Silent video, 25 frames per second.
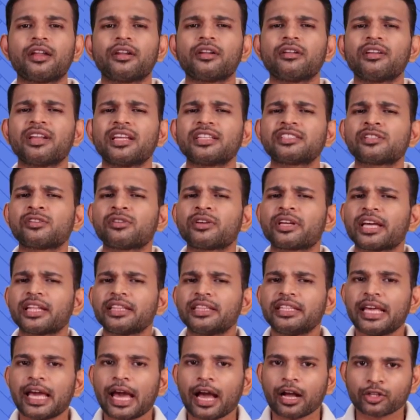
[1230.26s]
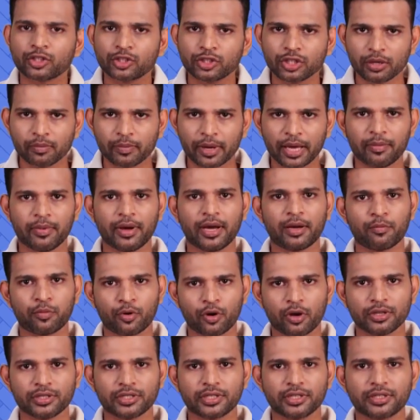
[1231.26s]
Now let's look at the actual buyback
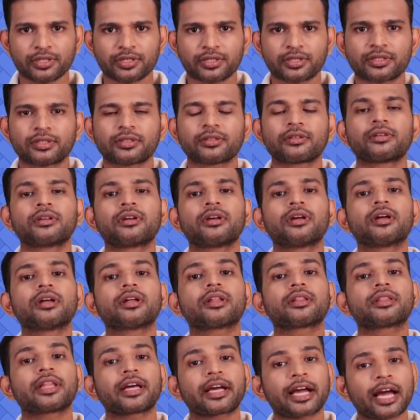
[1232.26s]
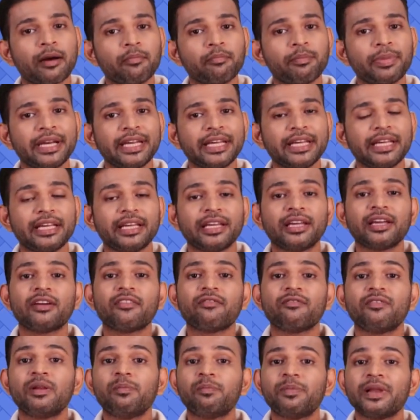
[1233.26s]
process. The company
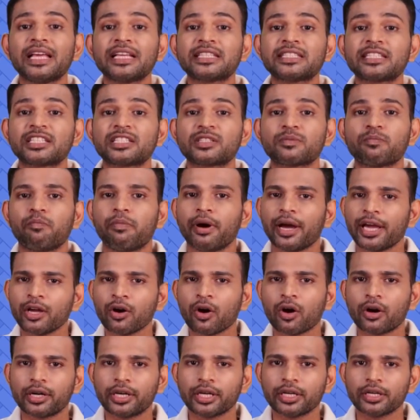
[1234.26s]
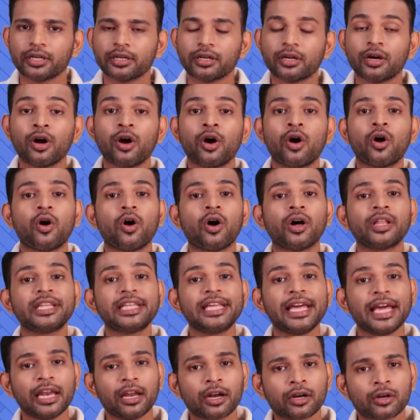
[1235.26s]
will place its buy order on
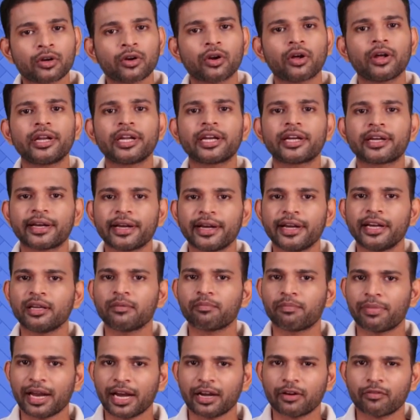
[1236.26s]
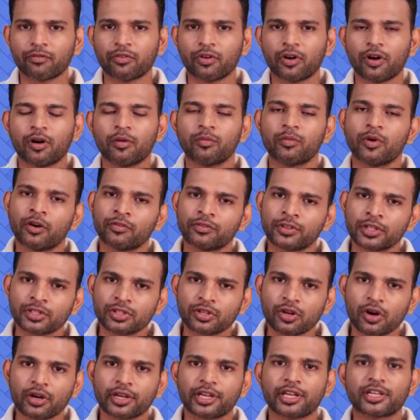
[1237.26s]
the electronic trading platform of the
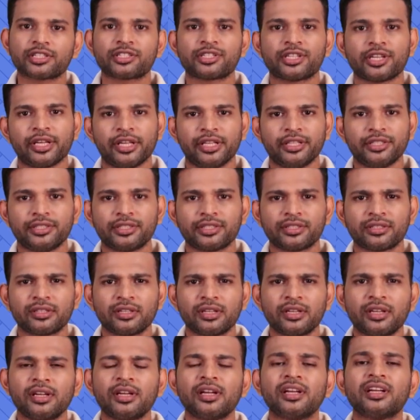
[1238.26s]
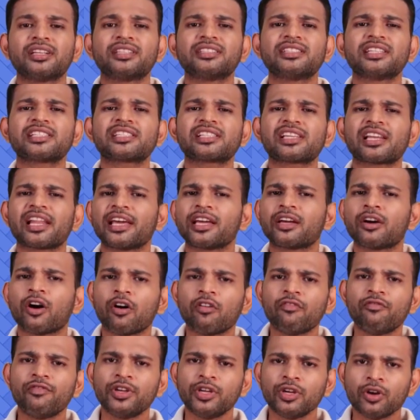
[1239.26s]
stock exchange, just like
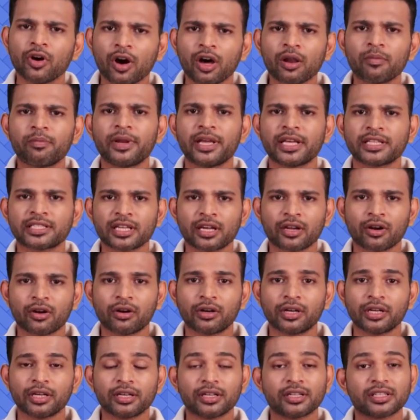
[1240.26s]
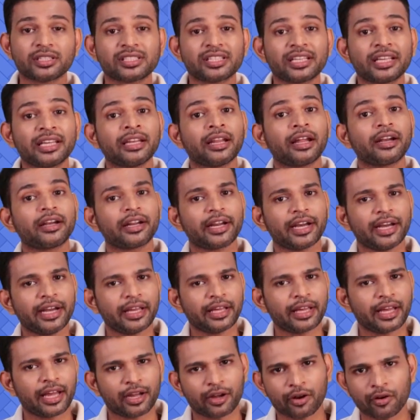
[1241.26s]
how we all place our orders in our
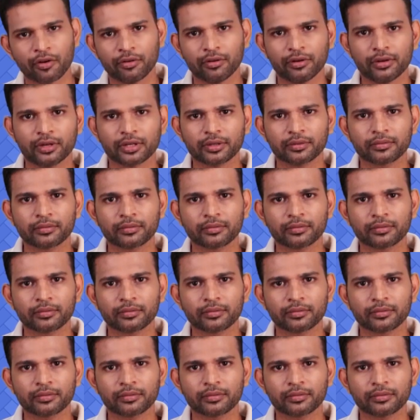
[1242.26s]
trading account.